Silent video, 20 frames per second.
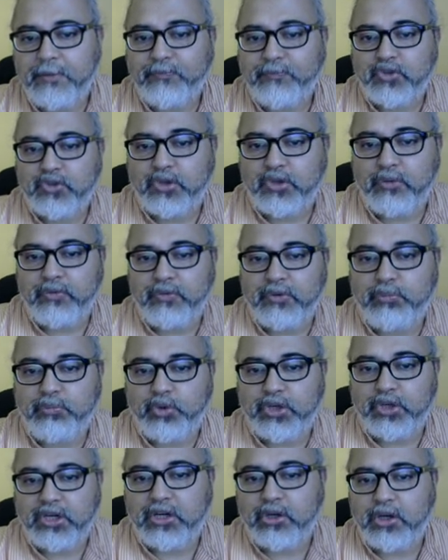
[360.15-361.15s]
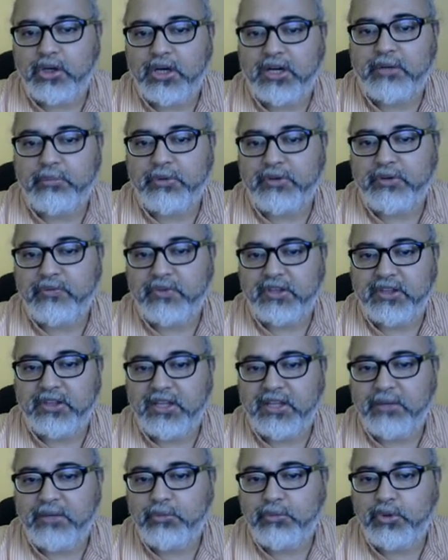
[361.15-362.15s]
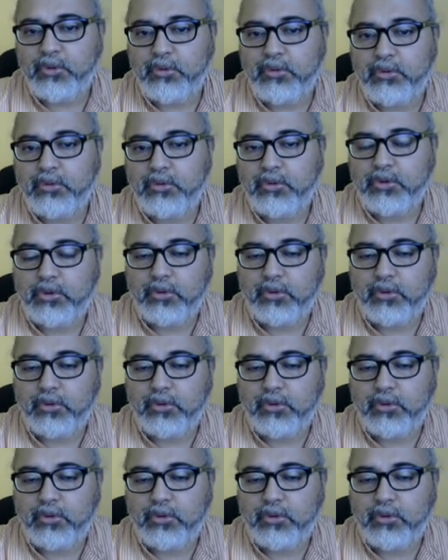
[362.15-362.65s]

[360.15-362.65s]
So we put a dot between them to